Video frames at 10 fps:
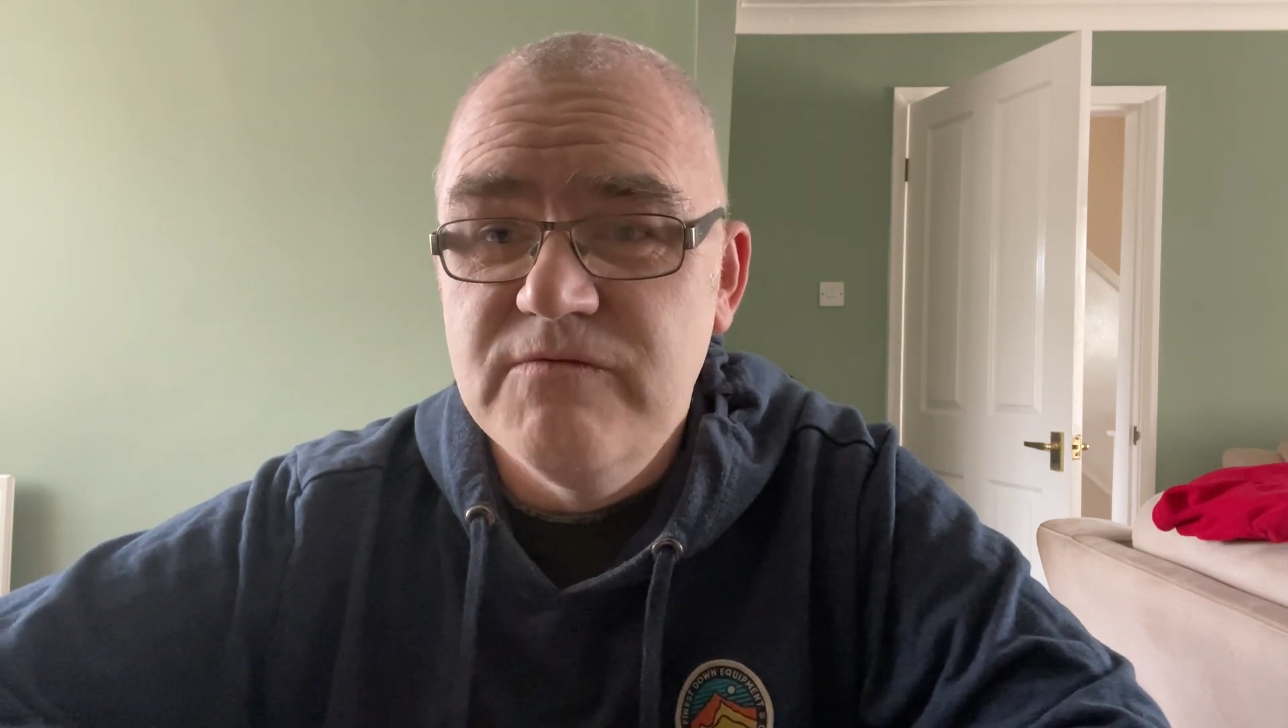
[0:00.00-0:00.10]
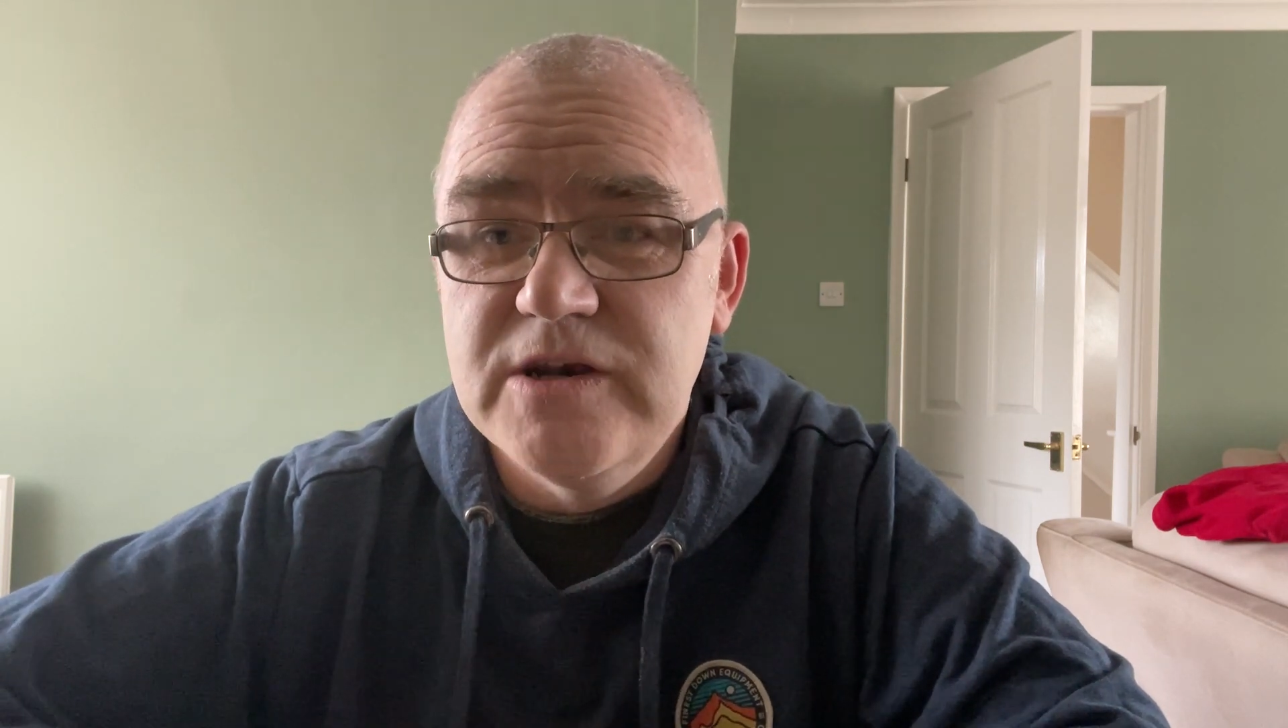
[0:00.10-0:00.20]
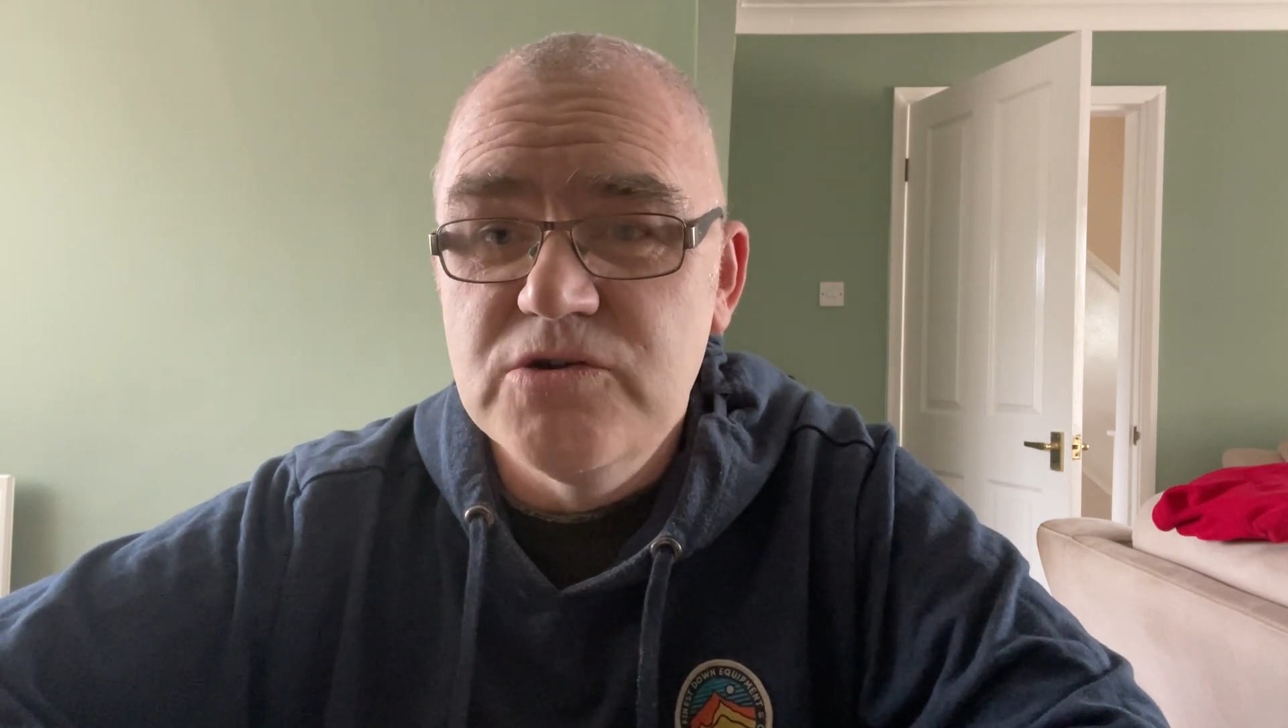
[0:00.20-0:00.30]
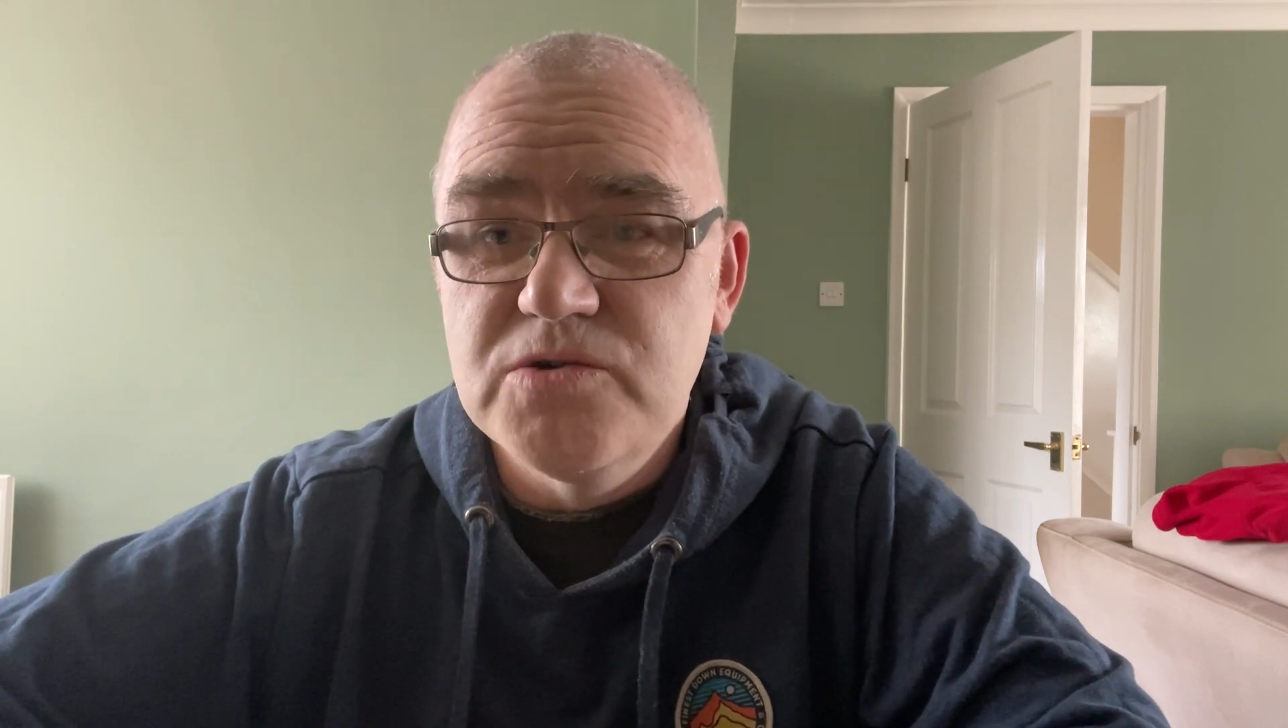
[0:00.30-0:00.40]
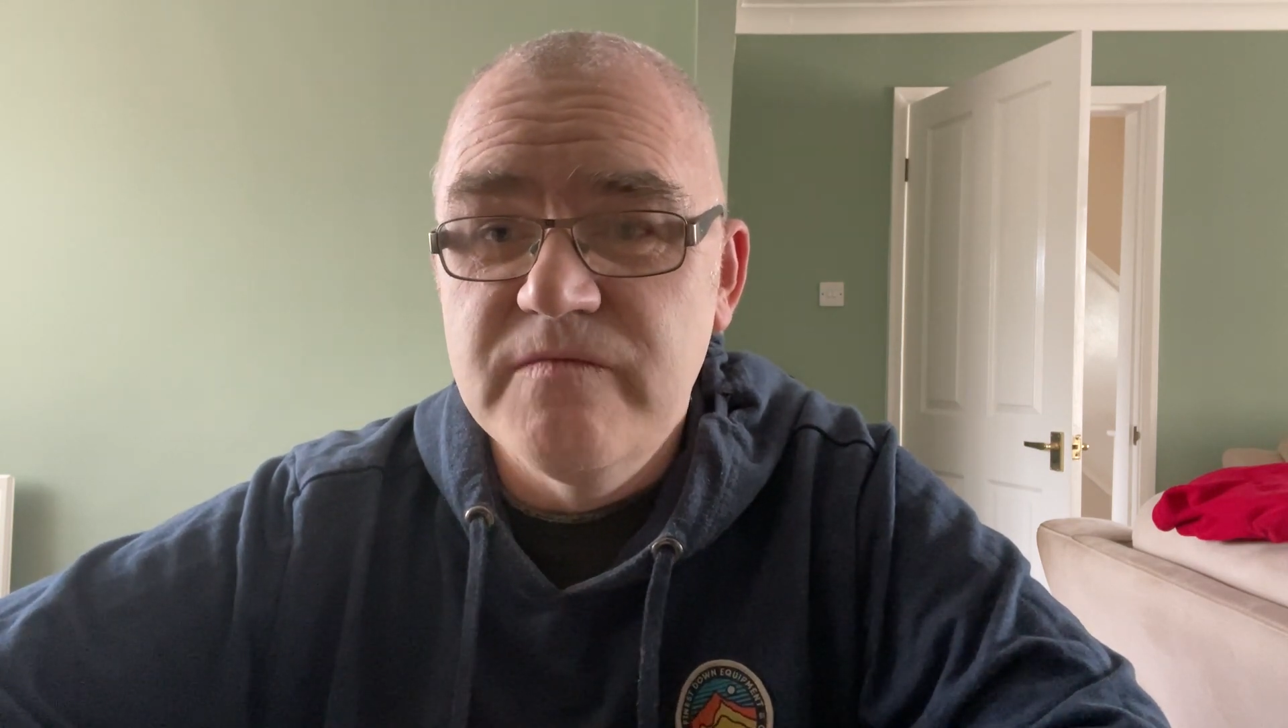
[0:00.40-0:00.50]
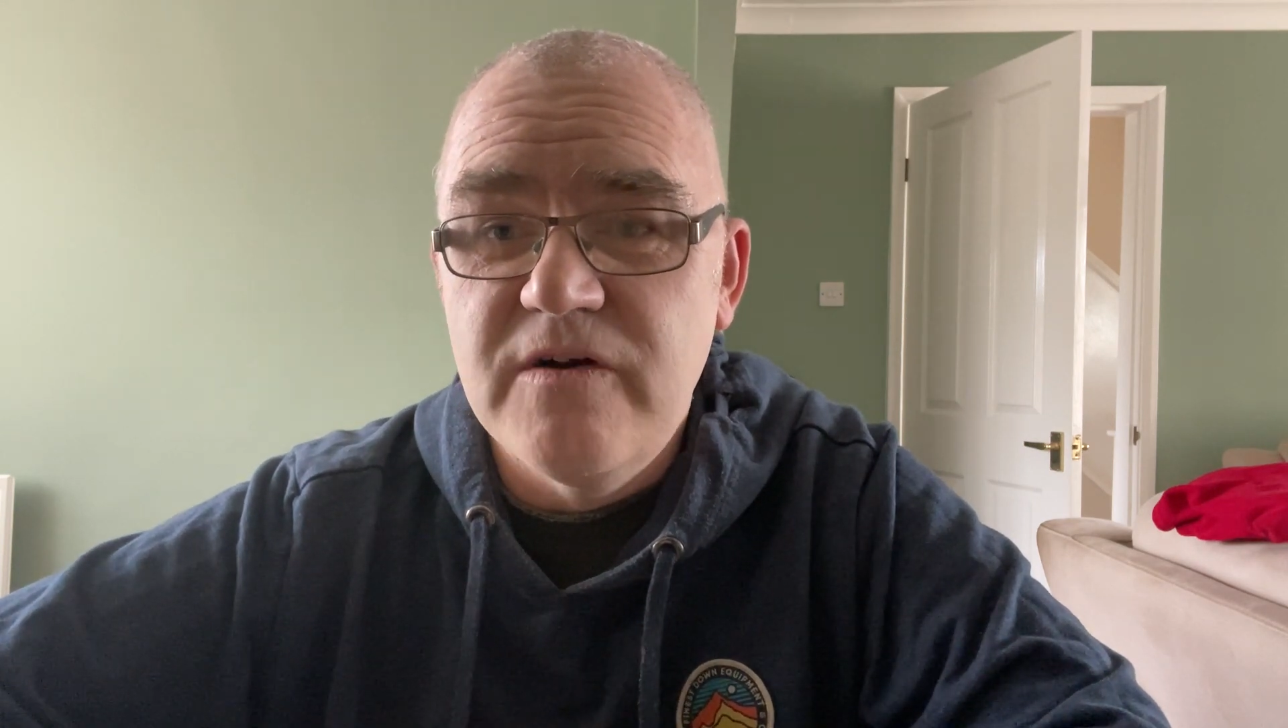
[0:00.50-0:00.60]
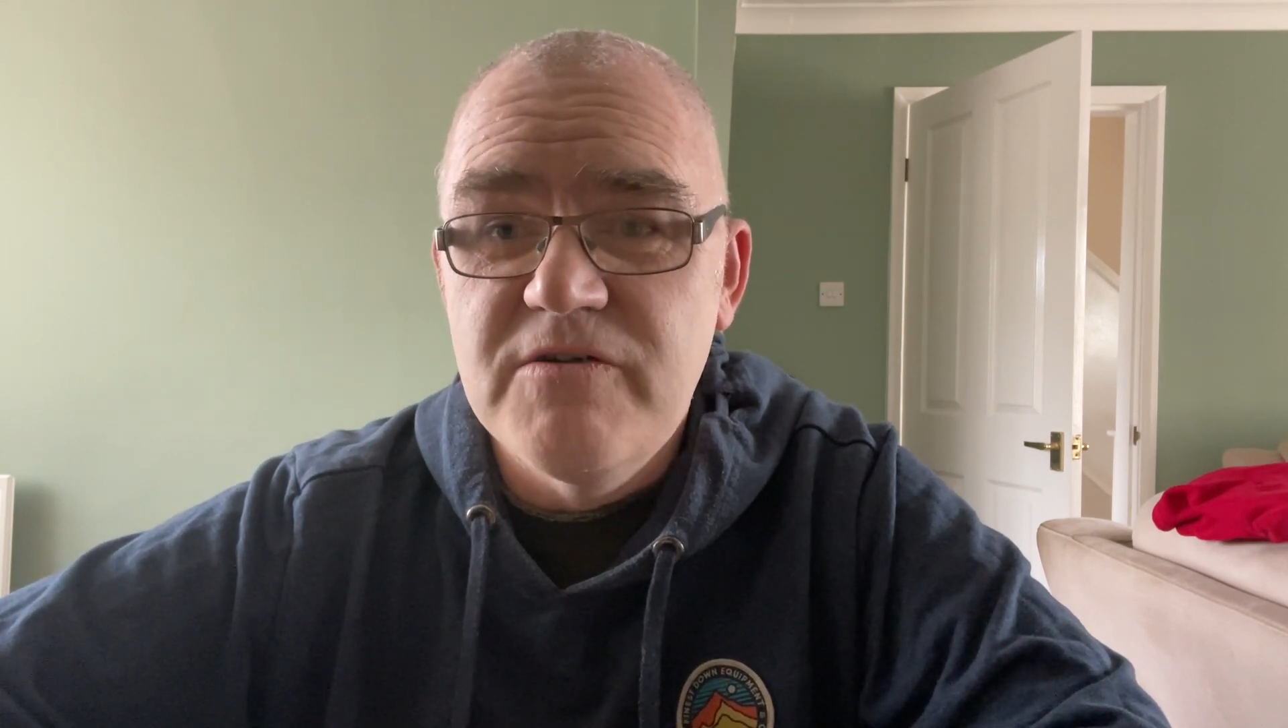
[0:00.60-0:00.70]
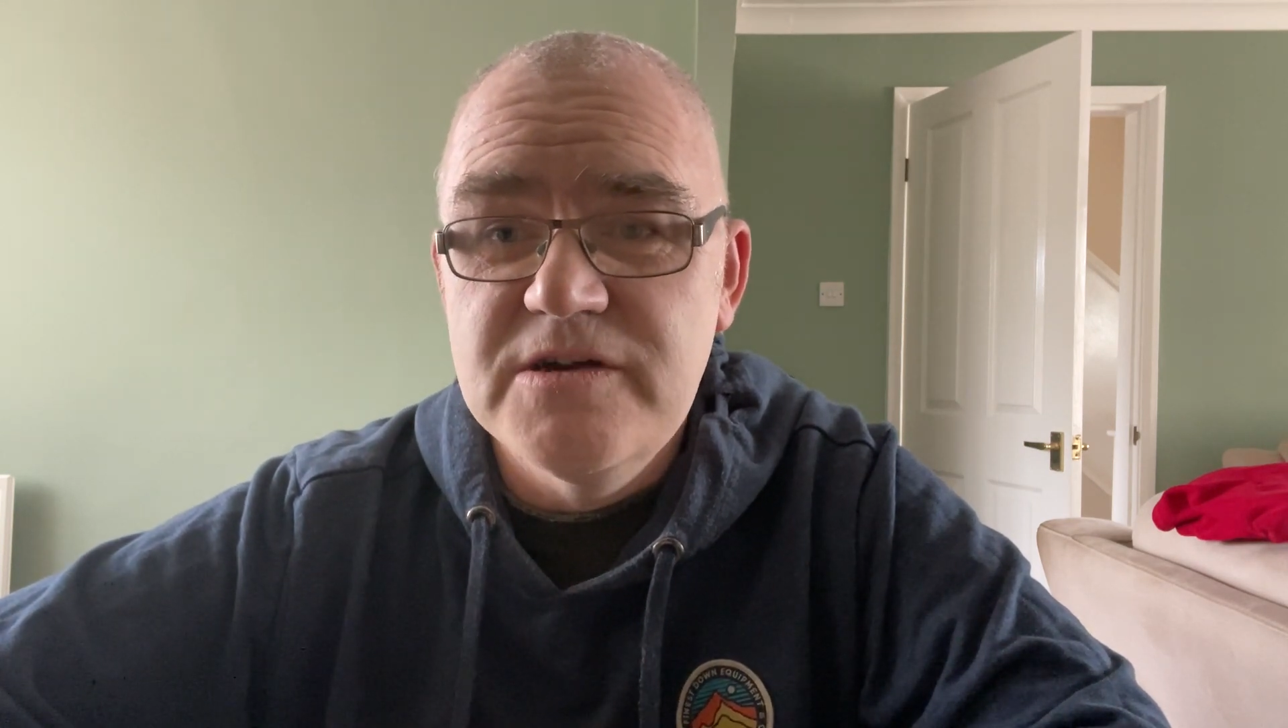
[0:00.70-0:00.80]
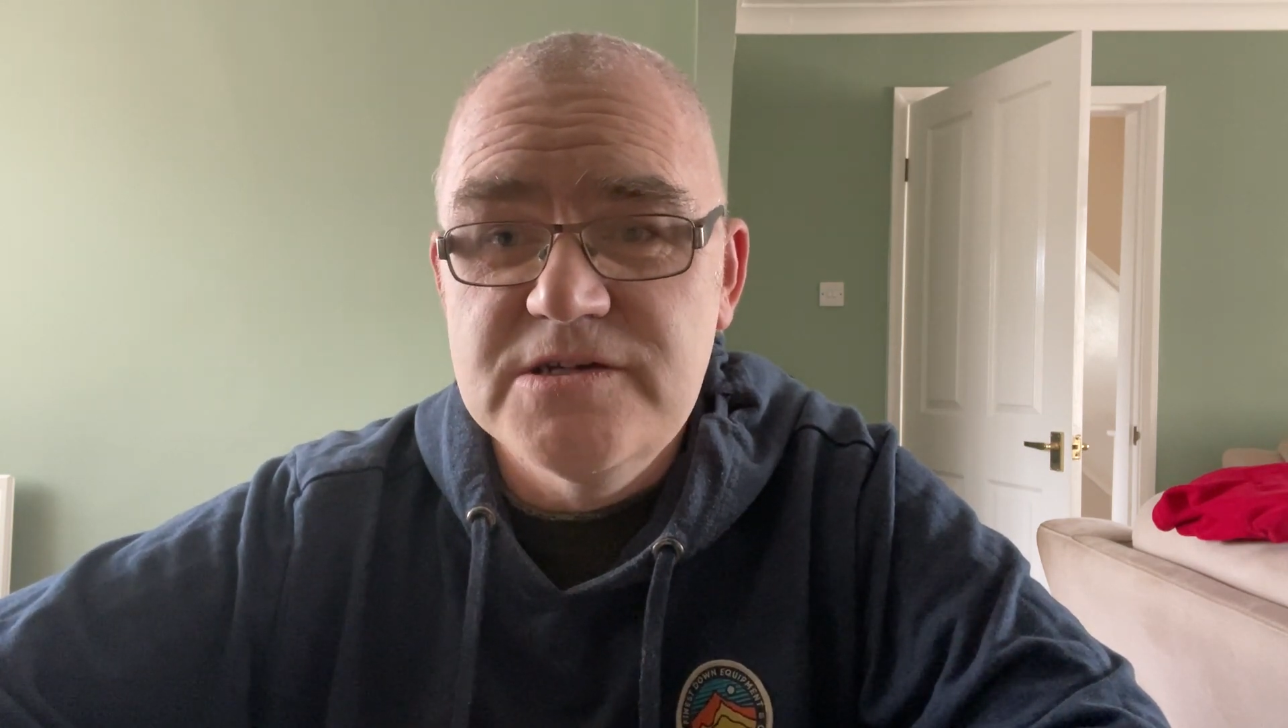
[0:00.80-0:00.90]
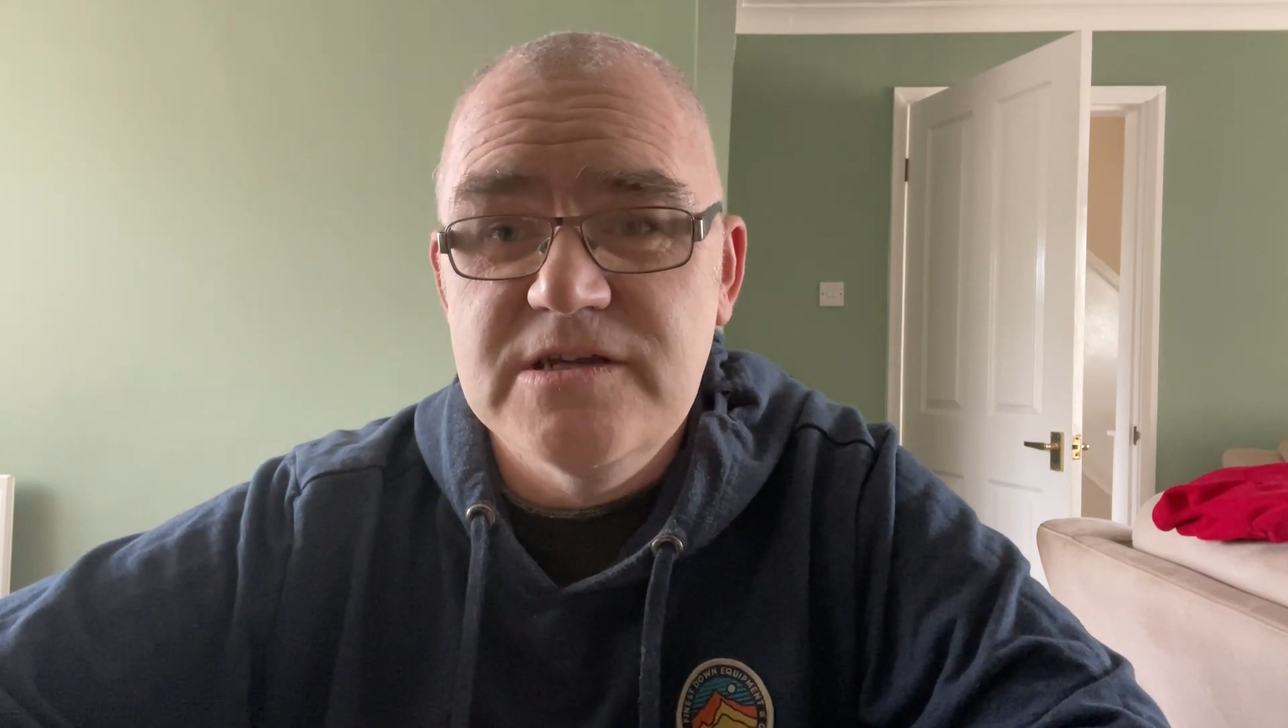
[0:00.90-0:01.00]
Rendlesham
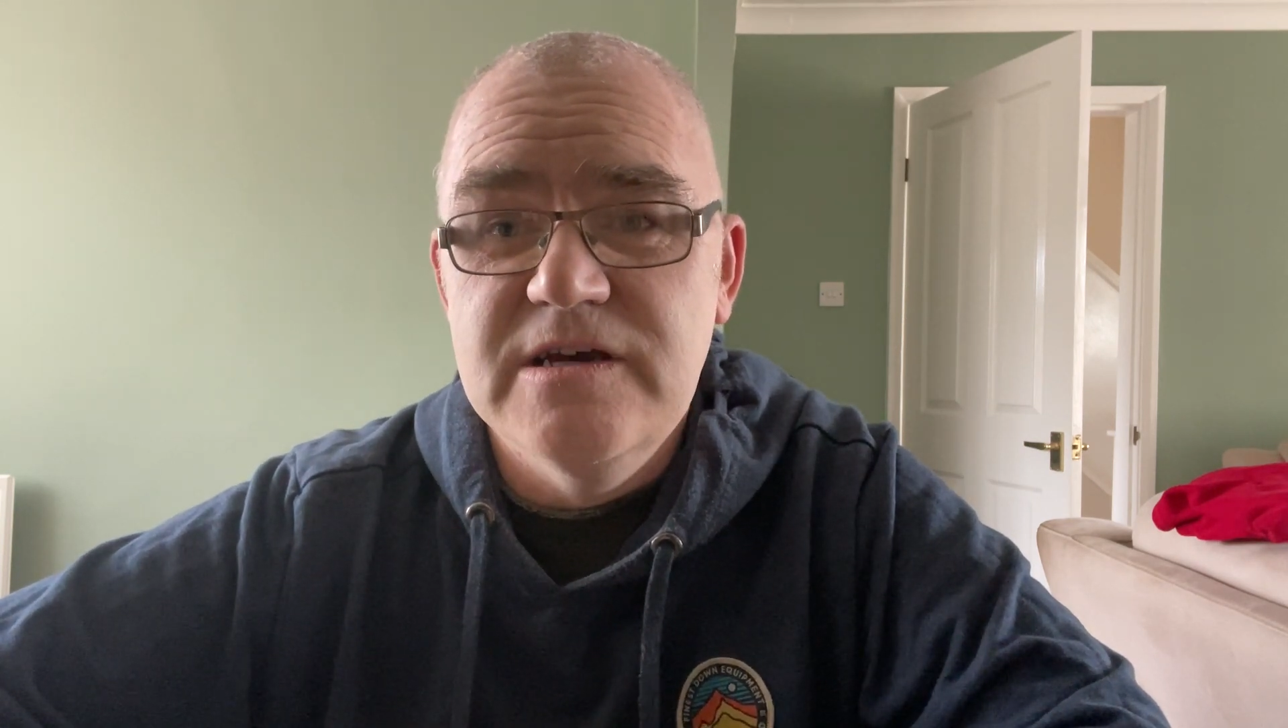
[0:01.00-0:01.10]
Forest